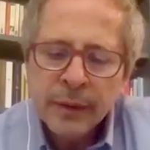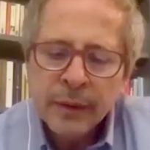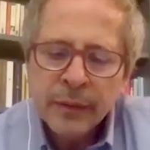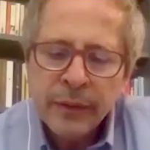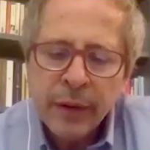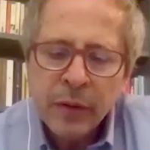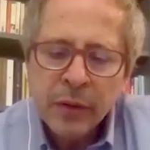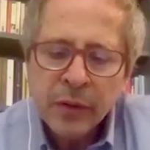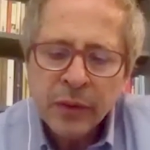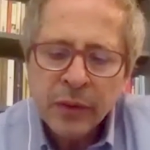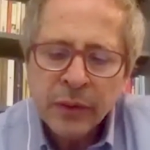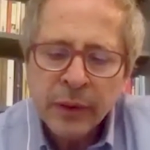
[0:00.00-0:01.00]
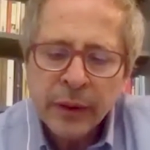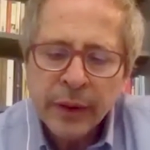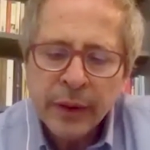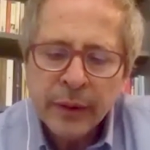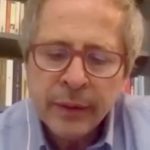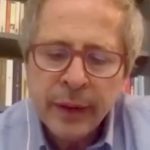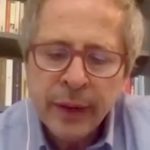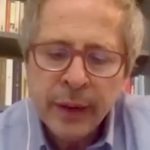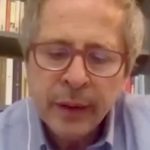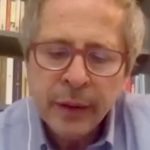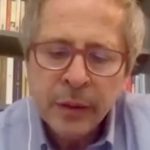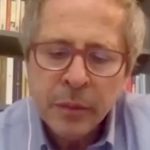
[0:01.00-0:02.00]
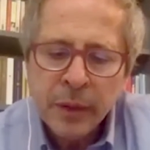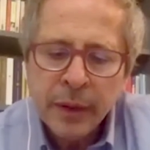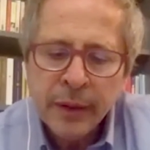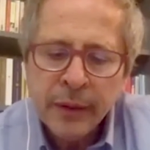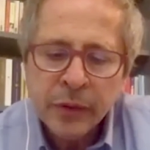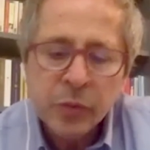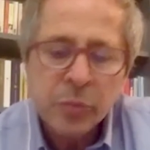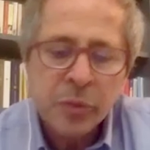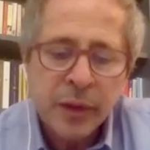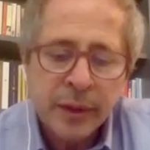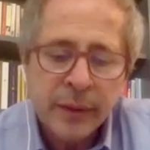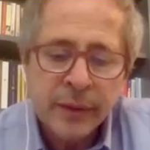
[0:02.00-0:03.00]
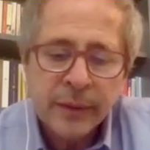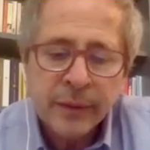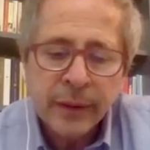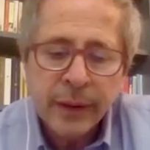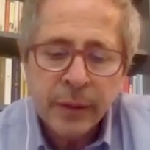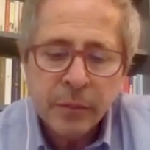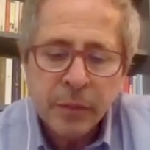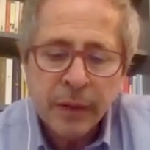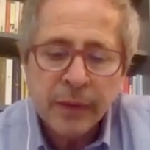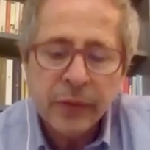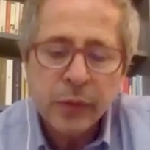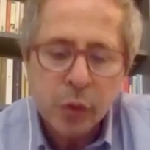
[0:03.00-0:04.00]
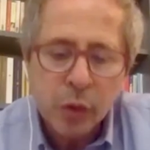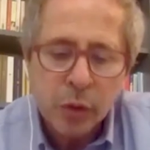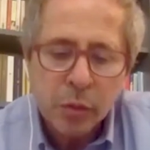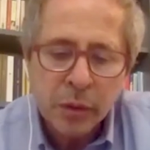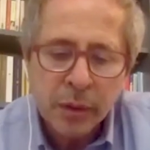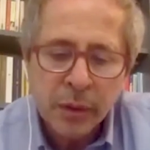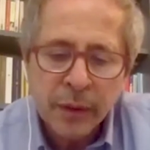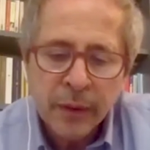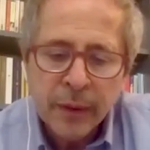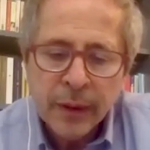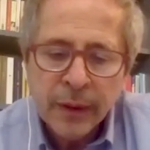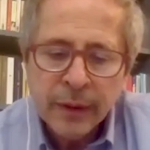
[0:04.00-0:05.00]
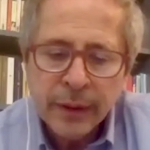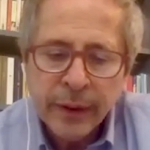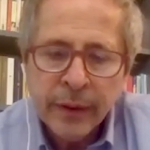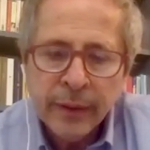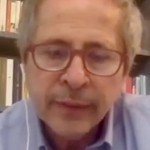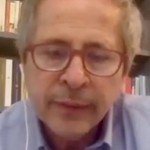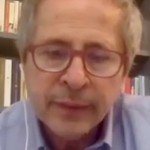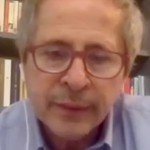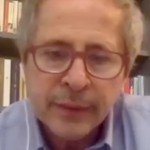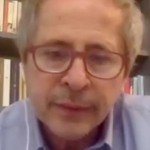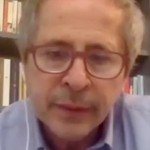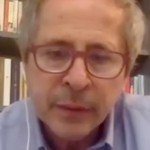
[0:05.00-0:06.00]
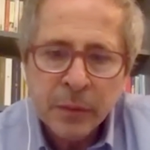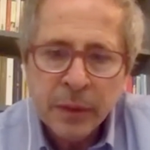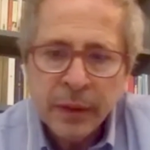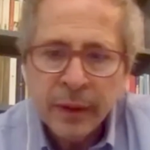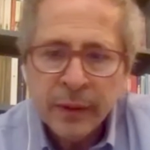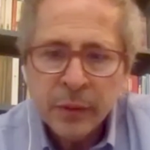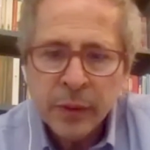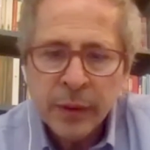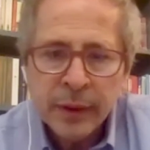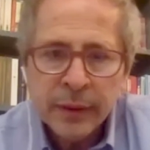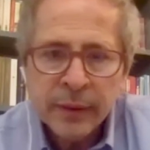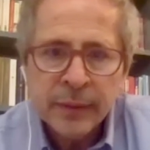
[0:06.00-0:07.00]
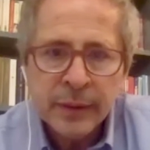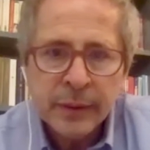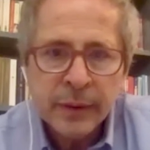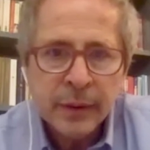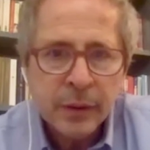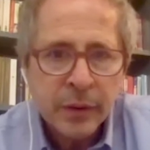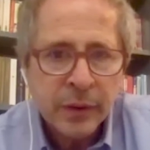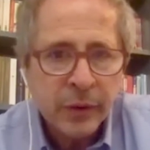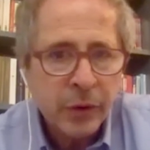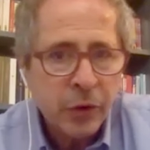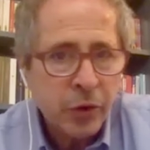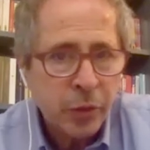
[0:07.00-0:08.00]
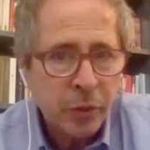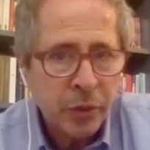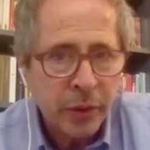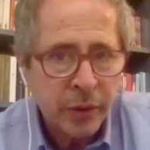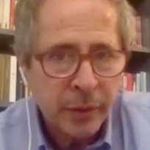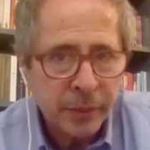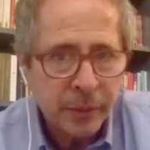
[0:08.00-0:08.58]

virus taken by surprise and by storm, the health system, as well as the research community.